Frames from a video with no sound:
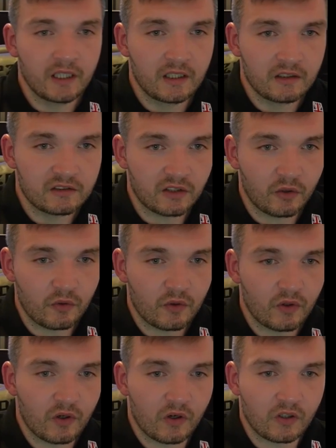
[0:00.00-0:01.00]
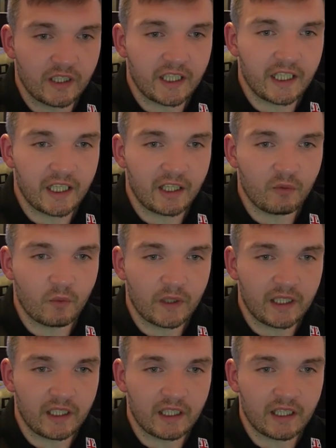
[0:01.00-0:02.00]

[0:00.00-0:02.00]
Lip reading: So on here, we